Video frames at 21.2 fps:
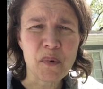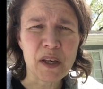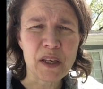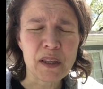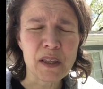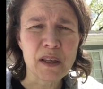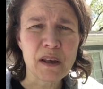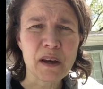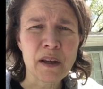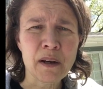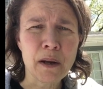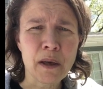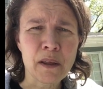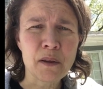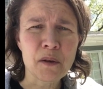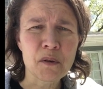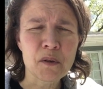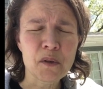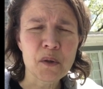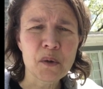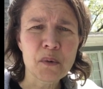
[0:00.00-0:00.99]
with
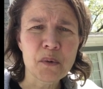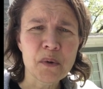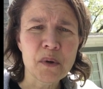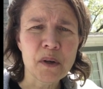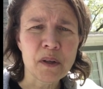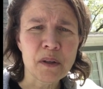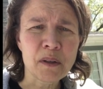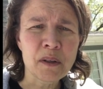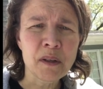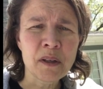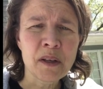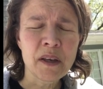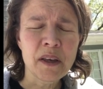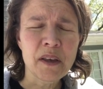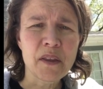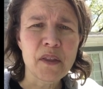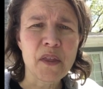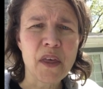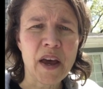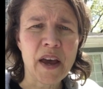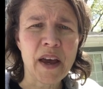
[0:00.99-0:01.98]
another tool
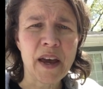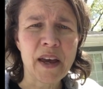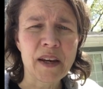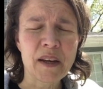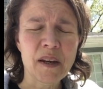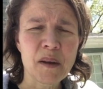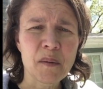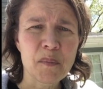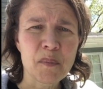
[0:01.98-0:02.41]
that